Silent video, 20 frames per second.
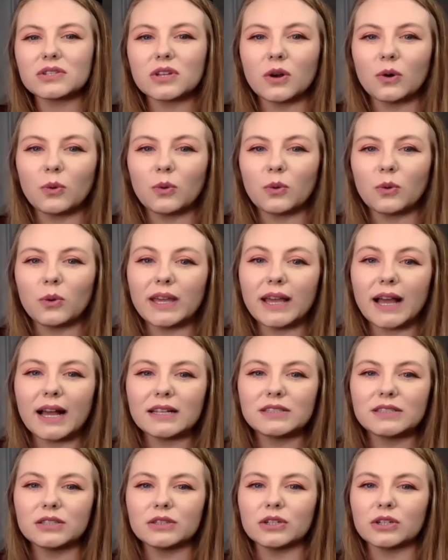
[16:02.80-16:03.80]
we had
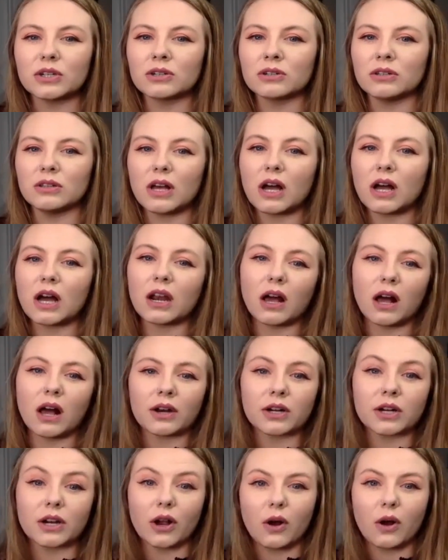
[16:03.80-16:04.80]
to learn a lot on
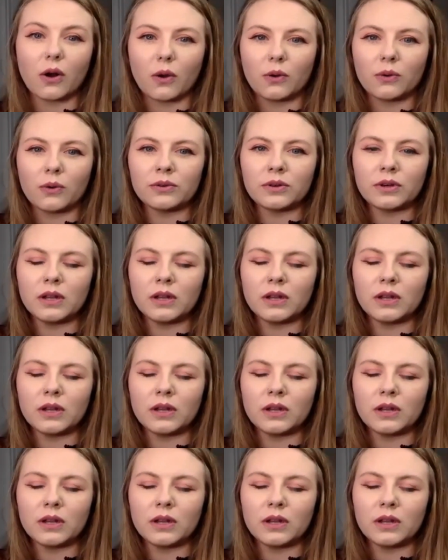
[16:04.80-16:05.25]
our own.